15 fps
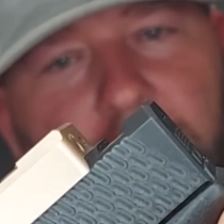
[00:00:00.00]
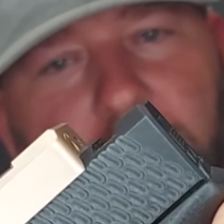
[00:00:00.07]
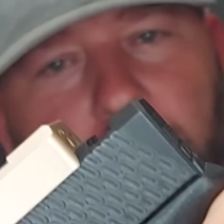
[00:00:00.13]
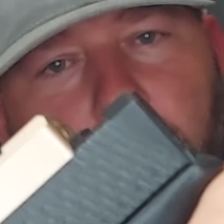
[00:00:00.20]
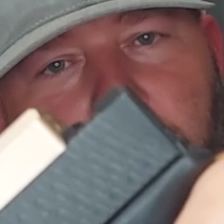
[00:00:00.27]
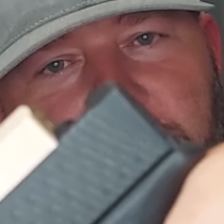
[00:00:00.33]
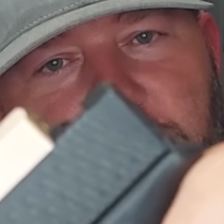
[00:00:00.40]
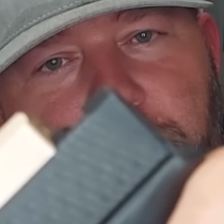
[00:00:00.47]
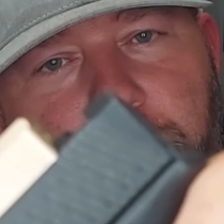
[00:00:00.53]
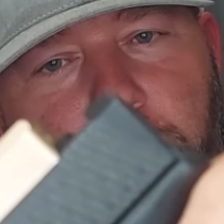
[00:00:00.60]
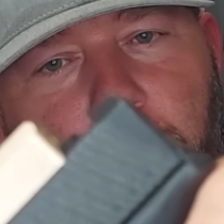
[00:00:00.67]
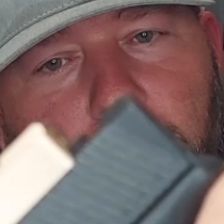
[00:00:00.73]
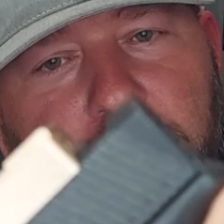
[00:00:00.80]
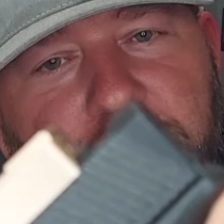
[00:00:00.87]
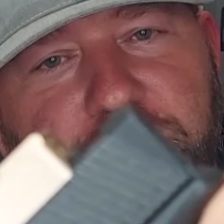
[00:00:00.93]
when you
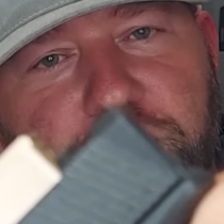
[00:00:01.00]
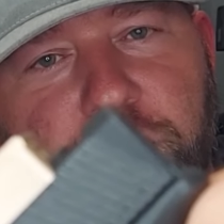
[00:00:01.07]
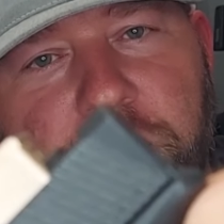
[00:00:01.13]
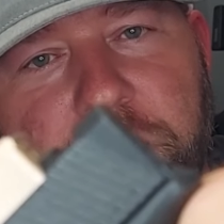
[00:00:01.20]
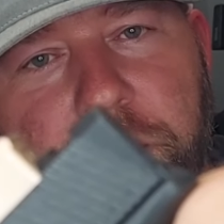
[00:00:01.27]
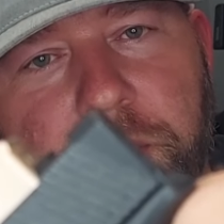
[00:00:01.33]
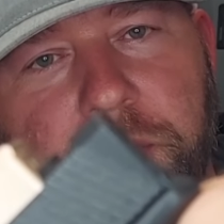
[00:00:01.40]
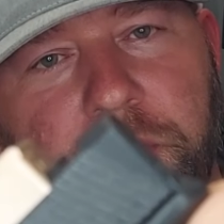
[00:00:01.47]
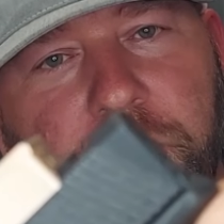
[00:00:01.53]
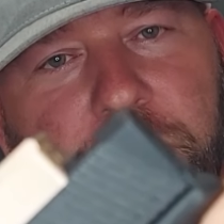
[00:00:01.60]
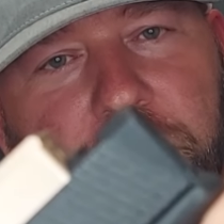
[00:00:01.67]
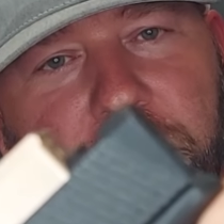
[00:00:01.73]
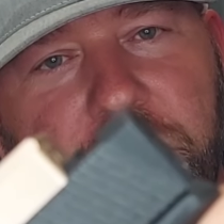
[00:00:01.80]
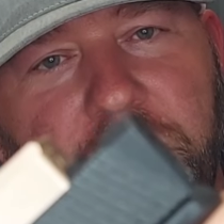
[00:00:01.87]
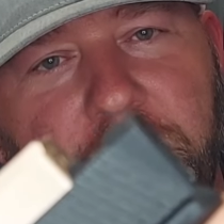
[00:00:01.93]
pull the trigger,
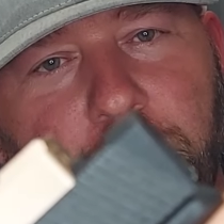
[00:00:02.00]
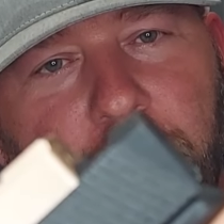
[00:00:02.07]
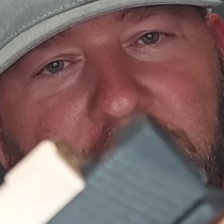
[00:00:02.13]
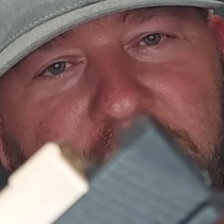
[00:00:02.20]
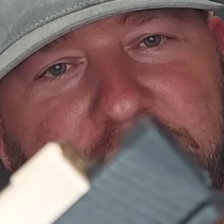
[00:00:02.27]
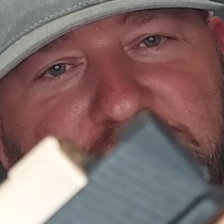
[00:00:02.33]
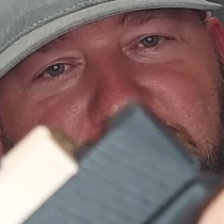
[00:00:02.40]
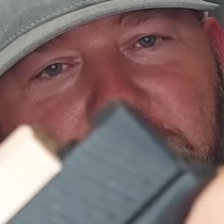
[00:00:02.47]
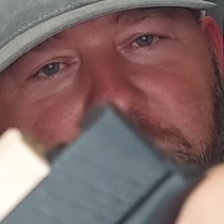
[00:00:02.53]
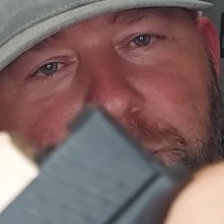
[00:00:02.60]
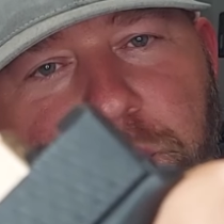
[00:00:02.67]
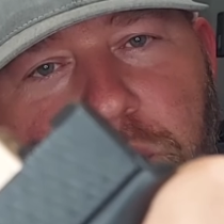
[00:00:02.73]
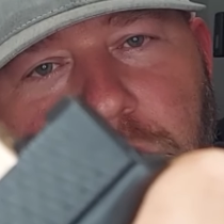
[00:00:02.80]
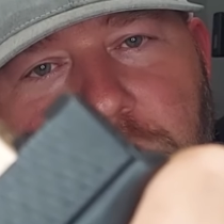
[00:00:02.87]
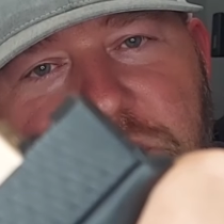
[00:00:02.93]
it will actually
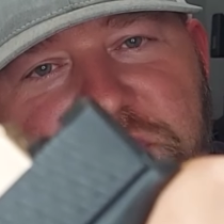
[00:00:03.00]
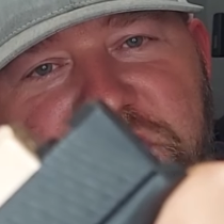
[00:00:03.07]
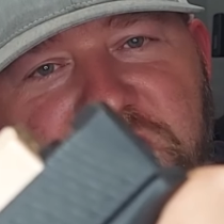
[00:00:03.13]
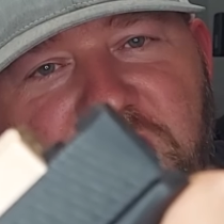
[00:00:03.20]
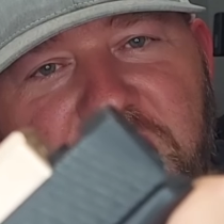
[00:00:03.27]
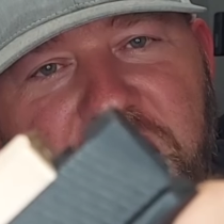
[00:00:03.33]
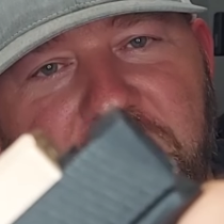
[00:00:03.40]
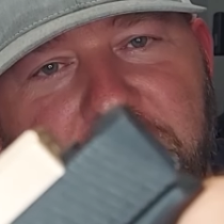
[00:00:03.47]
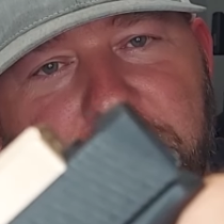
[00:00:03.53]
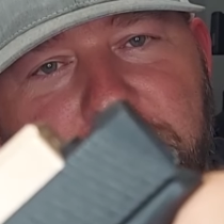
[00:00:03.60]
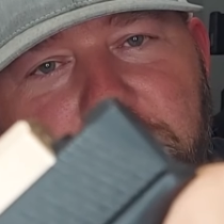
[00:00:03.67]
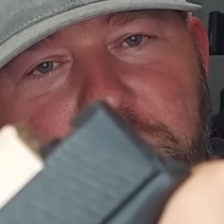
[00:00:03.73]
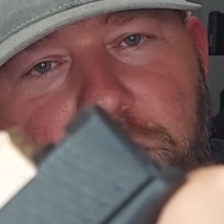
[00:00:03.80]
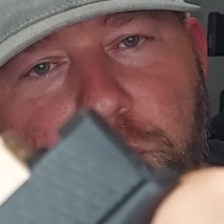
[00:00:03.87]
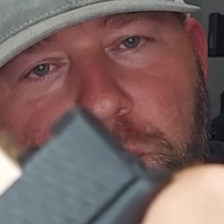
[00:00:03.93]
pull the slide
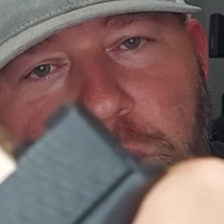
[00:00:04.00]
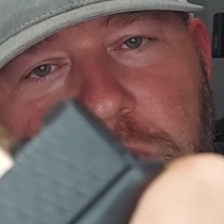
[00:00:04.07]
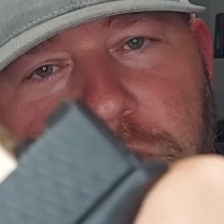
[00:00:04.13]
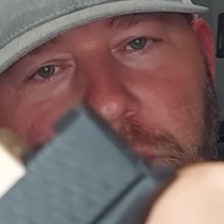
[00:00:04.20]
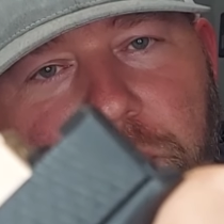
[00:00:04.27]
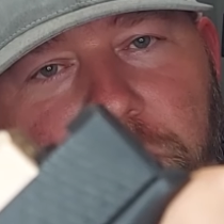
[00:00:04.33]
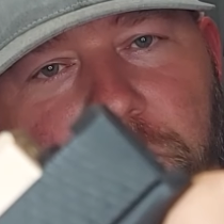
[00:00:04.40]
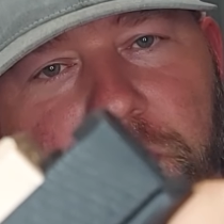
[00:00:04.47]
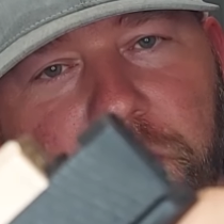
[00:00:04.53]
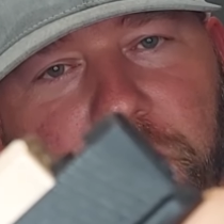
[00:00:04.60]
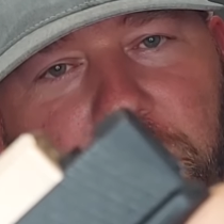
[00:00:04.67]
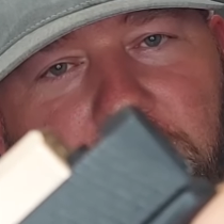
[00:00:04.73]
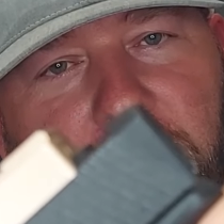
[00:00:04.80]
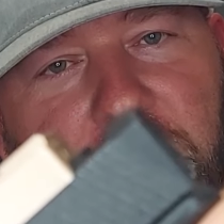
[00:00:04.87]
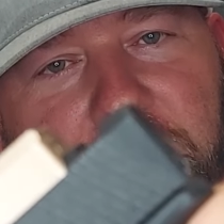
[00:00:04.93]
to the rear
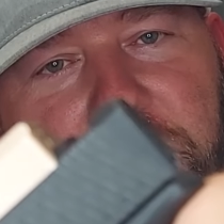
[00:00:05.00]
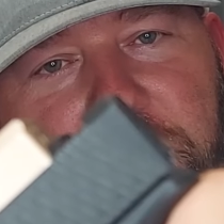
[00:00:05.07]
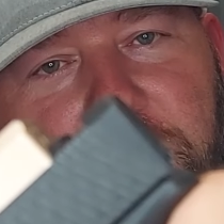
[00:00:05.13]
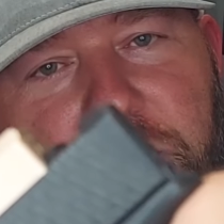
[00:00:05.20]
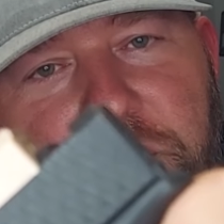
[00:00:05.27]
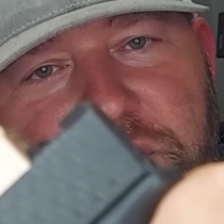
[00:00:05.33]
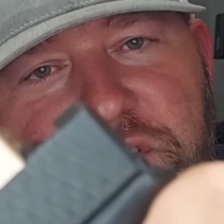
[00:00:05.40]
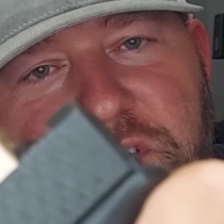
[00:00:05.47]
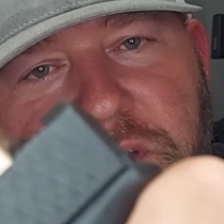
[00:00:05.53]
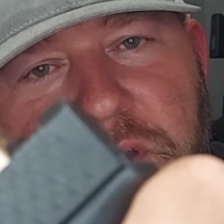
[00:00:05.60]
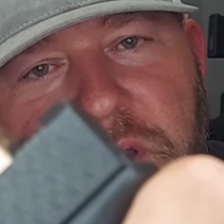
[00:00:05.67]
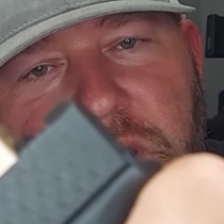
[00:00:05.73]
like this.